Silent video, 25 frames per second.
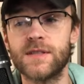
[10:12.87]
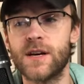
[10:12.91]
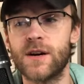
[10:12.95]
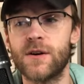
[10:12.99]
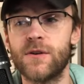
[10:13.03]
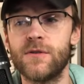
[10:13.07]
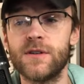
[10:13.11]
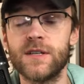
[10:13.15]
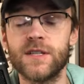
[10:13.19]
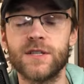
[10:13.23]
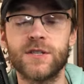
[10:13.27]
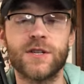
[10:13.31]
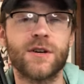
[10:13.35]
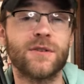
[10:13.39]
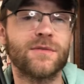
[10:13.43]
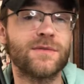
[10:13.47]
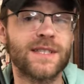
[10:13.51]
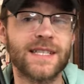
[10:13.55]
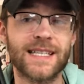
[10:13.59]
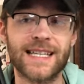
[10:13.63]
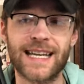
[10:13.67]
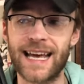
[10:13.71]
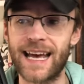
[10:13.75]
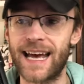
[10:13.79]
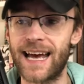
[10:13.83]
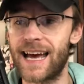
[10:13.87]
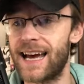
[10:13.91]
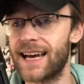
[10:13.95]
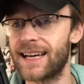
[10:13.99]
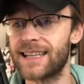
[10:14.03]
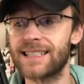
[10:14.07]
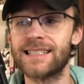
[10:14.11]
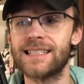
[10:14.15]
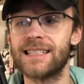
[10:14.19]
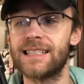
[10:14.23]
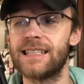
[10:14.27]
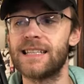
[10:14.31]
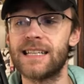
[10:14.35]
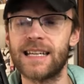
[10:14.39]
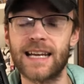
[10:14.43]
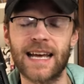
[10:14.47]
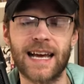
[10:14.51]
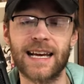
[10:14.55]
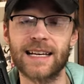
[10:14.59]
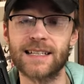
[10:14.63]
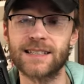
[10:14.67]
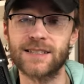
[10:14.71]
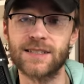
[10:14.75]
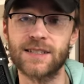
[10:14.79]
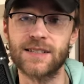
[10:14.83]
The Hody Jones, an excellent,
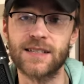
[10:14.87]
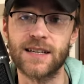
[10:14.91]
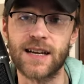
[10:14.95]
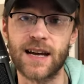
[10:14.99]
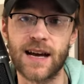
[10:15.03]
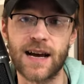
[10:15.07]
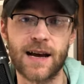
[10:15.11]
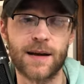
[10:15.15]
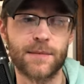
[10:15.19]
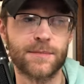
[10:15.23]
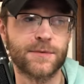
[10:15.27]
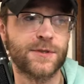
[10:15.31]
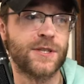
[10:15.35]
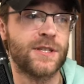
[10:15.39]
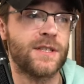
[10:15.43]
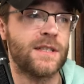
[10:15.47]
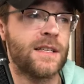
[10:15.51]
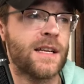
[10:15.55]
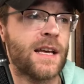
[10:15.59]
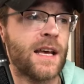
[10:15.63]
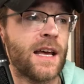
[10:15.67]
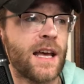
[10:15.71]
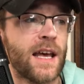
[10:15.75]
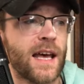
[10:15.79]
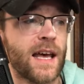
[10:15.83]
excellent option.